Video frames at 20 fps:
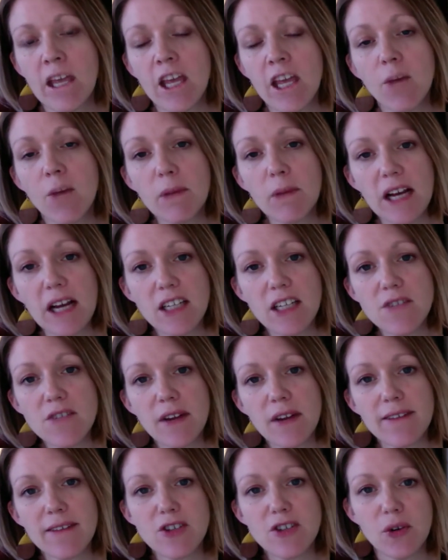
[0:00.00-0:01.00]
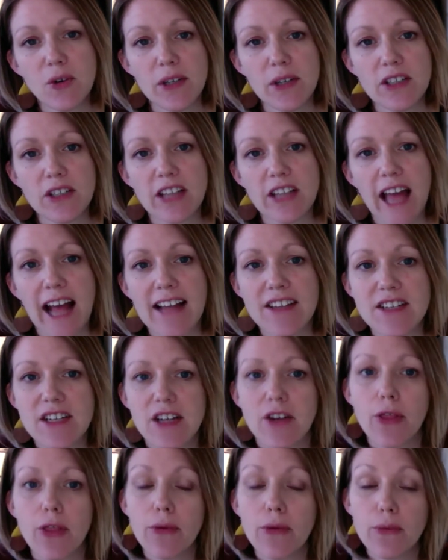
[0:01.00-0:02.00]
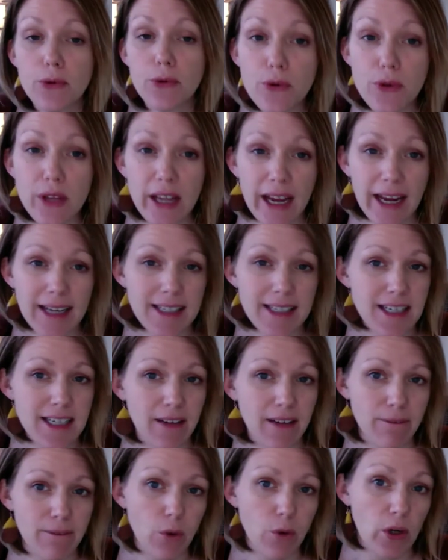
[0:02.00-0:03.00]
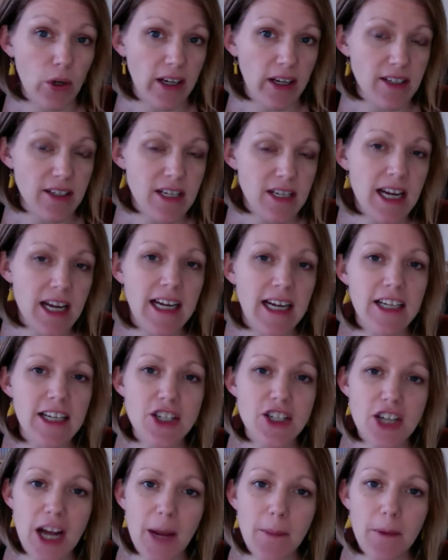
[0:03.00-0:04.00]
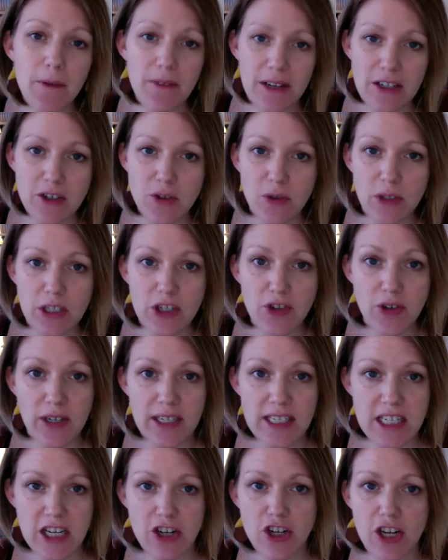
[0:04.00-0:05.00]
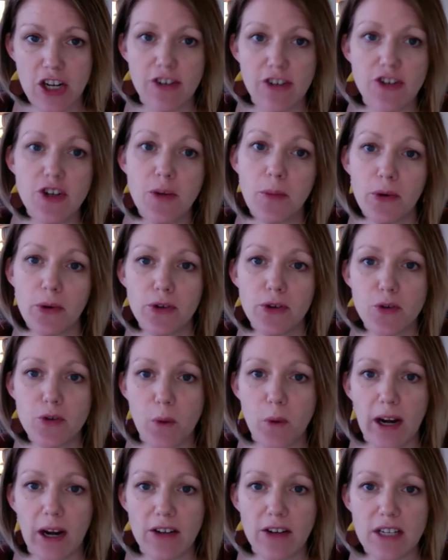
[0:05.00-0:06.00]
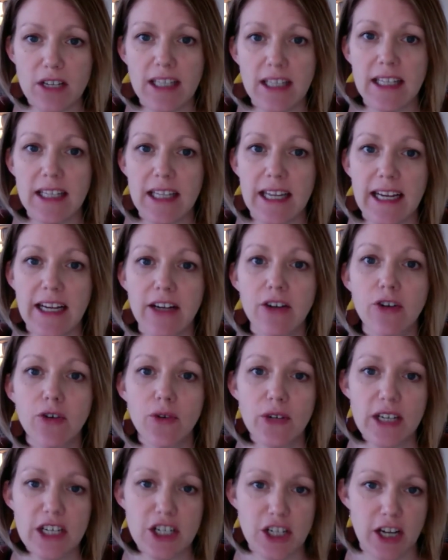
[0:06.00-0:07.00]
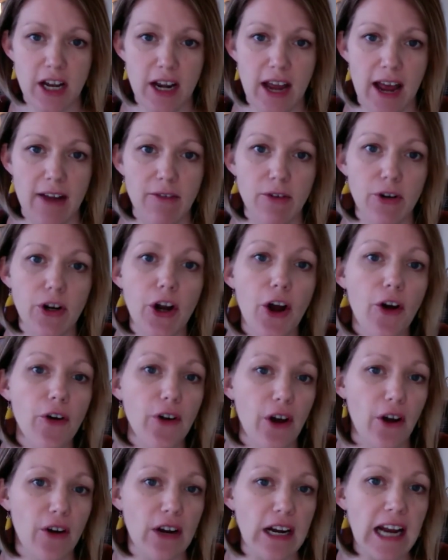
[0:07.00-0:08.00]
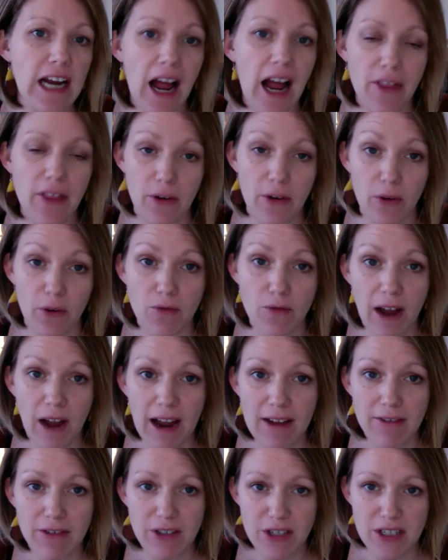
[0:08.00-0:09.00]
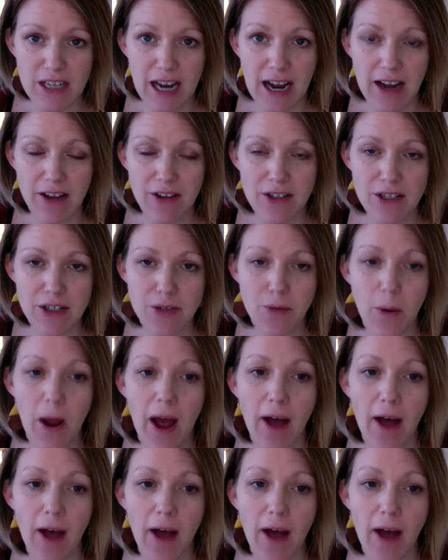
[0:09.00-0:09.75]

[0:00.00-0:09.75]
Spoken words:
Because Fife's career lasted through the 1840s, his shop eventually transitioned to produce wares in the late Grecian and Rococo and Gothic Revival styles as well.